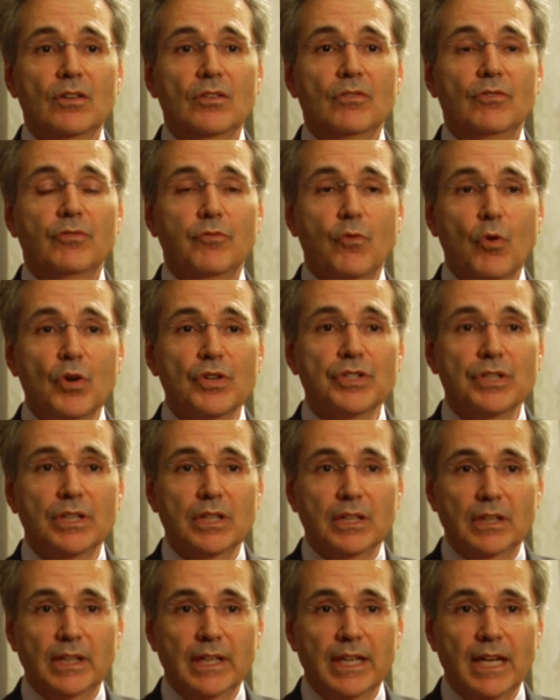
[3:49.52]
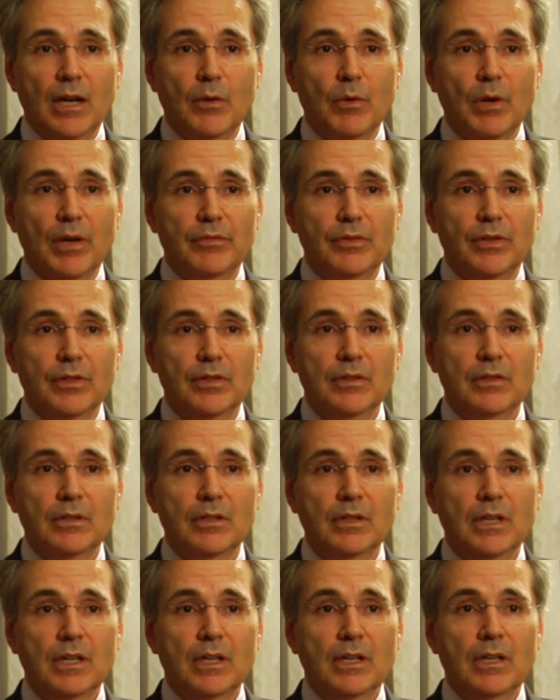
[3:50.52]
Fortunately, however,
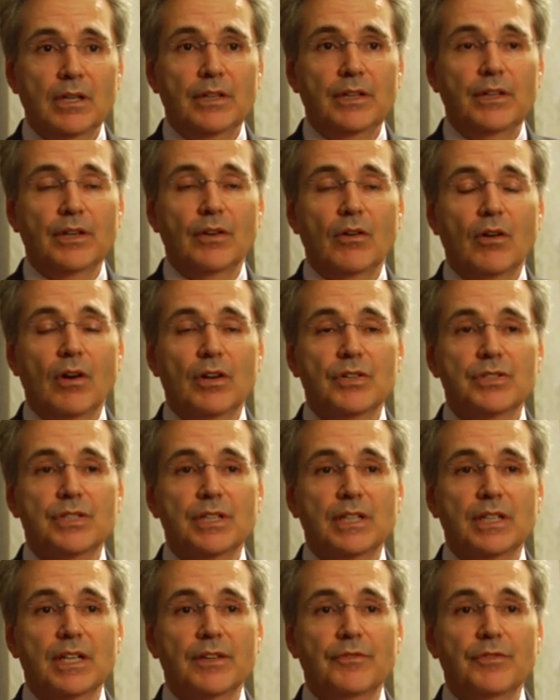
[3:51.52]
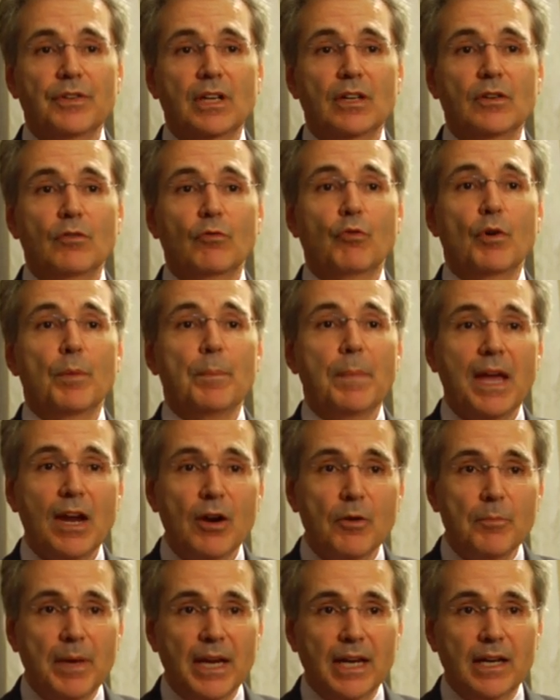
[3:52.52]
there are significant repair
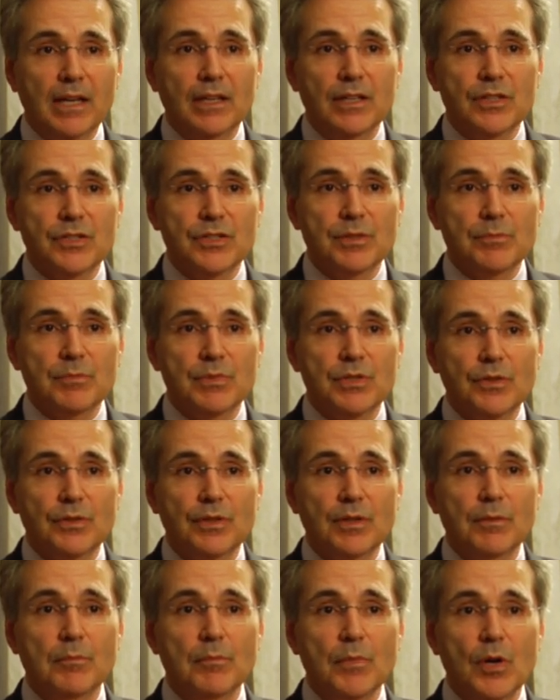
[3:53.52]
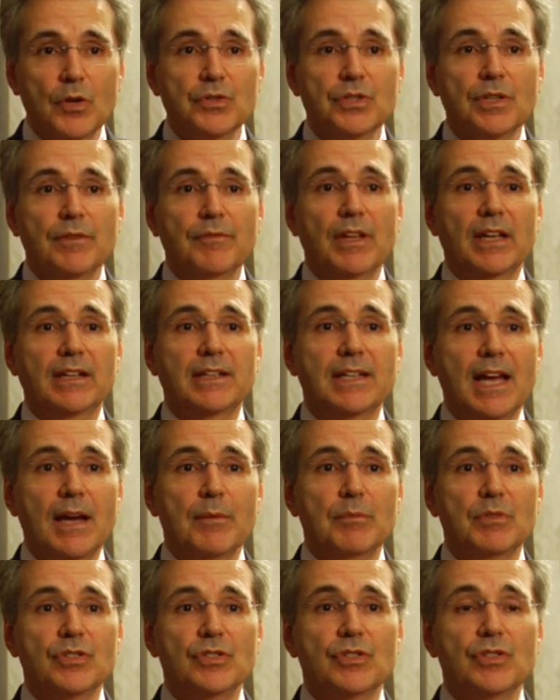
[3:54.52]
mechanisms so that most of that
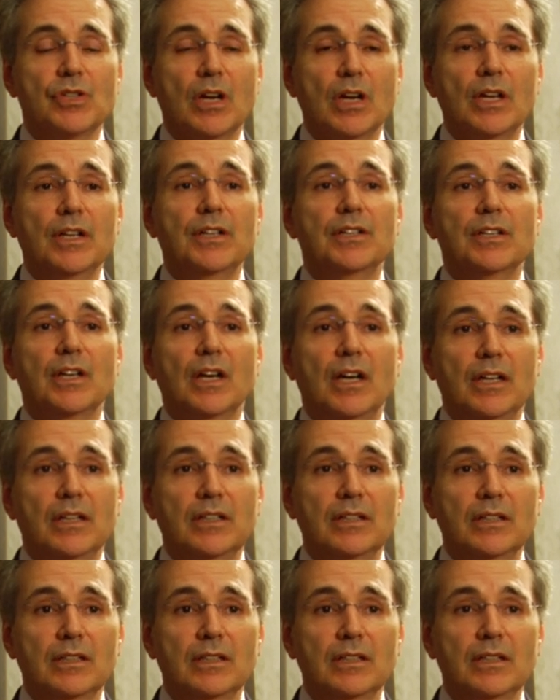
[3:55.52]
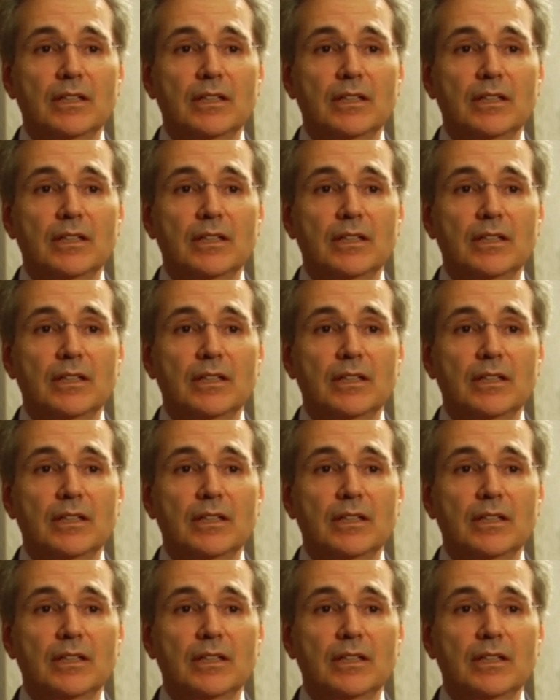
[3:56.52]
damage is undone